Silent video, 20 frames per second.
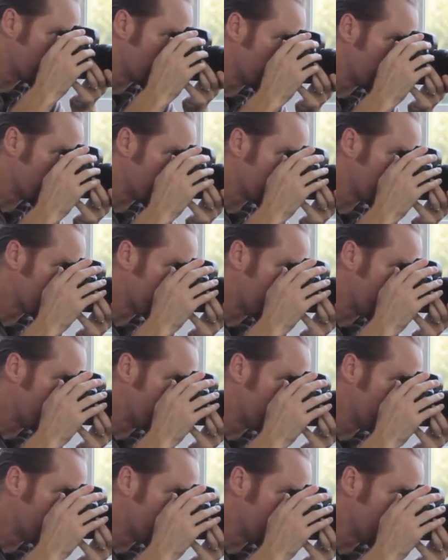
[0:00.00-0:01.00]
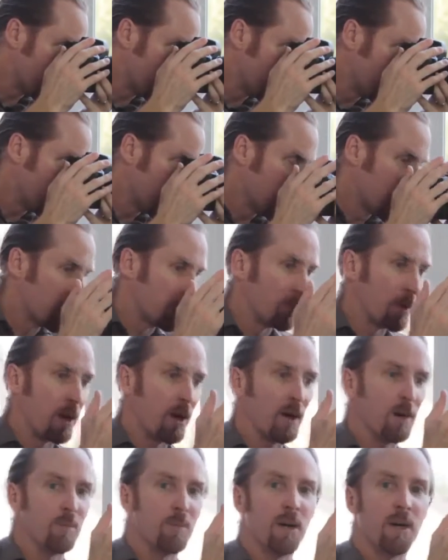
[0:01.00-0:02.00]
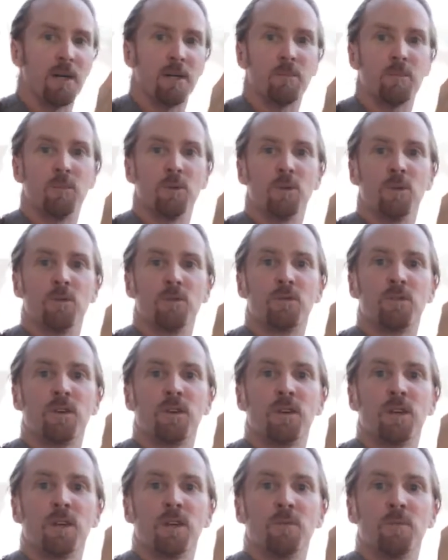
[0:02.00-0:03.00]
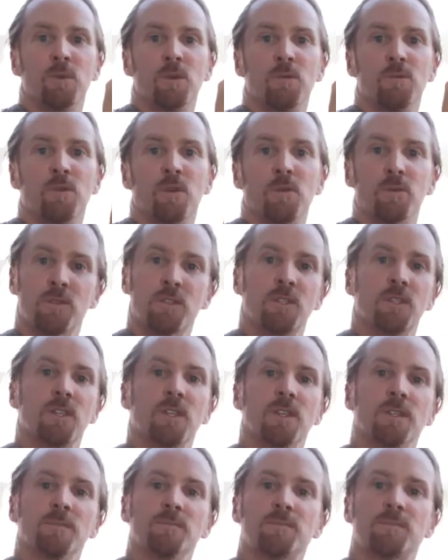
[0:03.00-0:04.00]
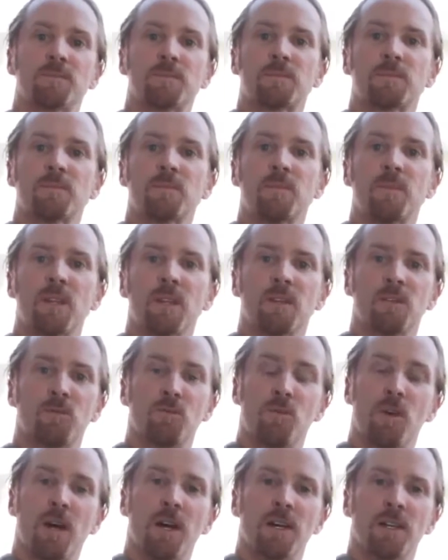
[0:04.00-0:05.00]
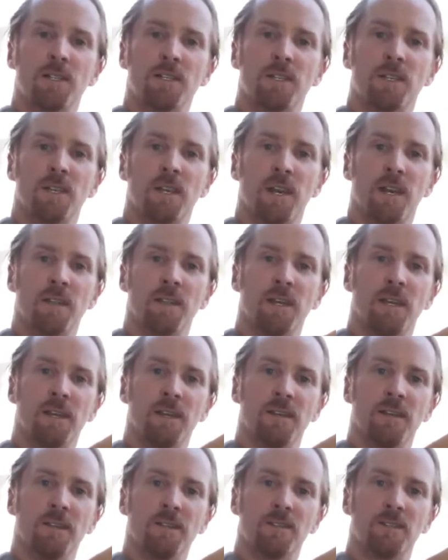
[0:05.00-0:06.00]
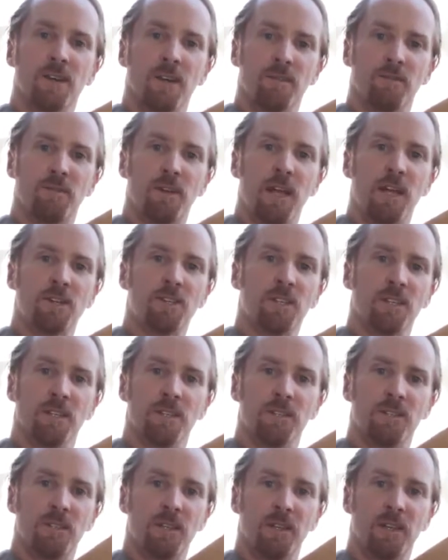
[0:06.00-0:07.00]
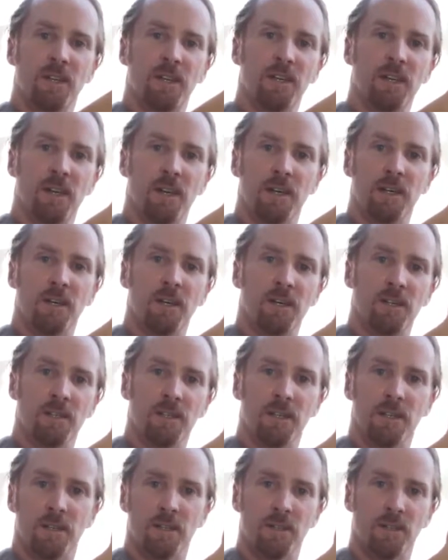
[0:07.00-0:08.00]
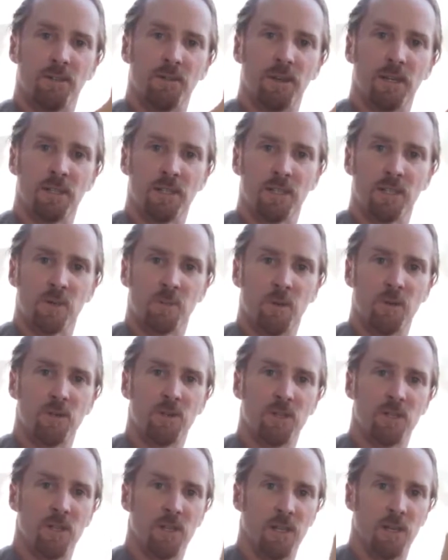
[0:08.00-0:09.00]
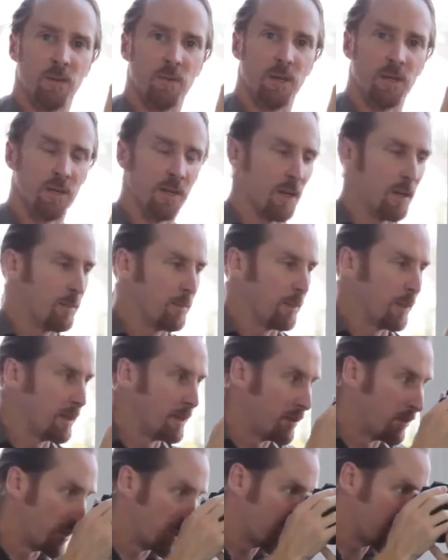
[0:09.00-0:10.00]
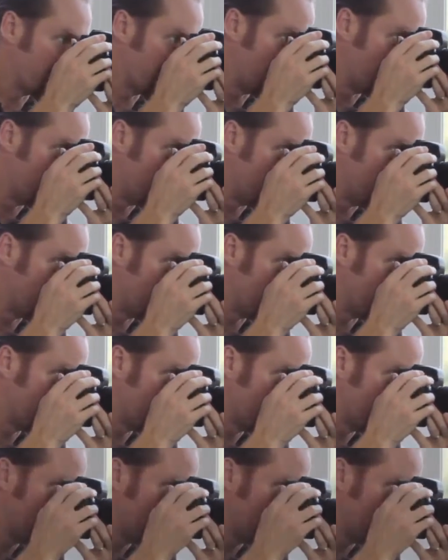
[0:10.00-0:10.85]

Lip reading: actual exposure bar might move off to the right and then start flashing and say, okay, I can't get the correct exposure here, I'm underexposing.